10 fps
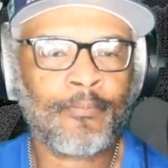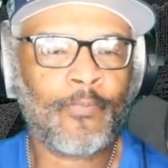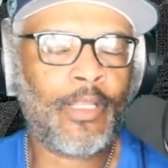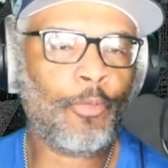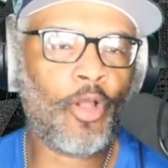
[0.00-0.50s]

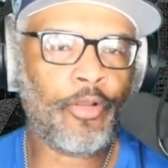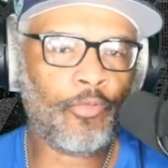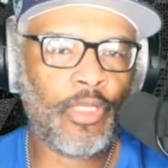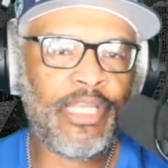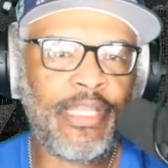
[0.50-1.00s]
I'm gonna
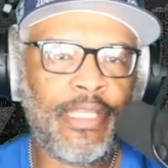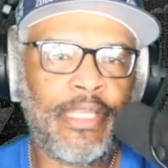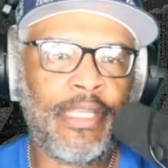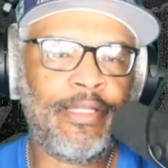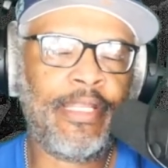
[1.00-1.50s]
read it,
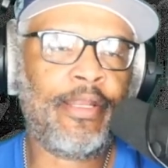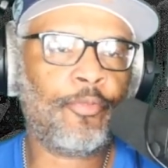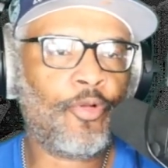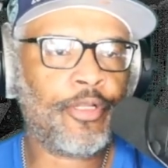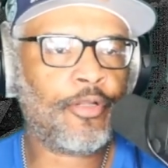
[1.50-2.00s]
and then I'm
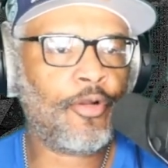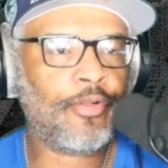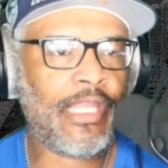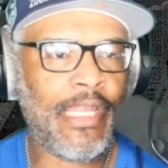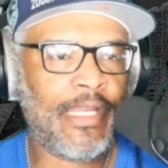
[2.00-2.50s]
gonna go
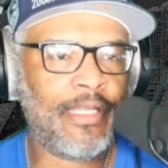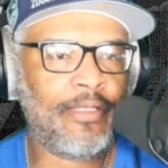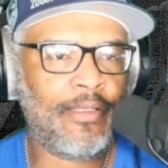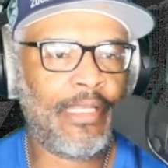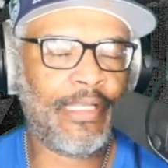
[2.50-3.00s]
ahead and
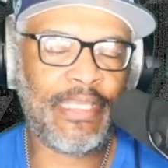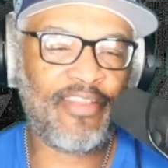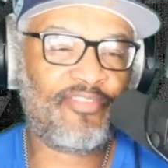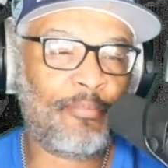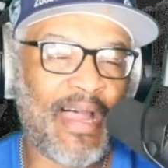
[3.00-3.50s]

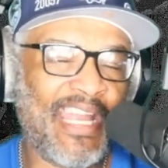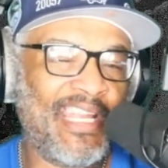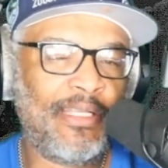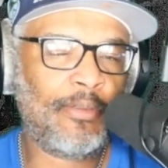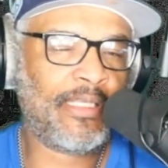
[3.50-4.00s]
give
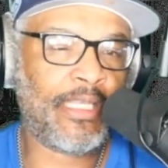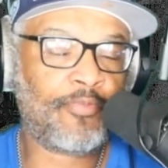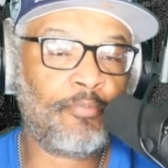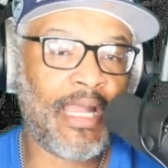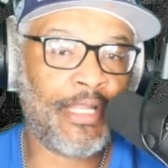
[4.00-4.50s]
my
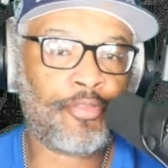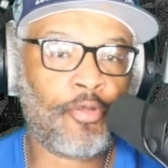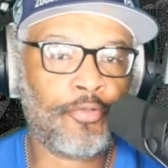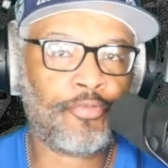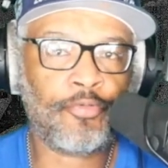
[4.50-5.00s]

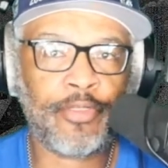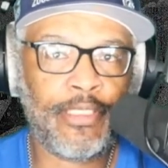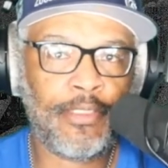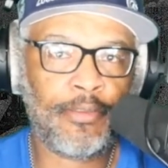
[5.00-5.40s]
thoughts on it.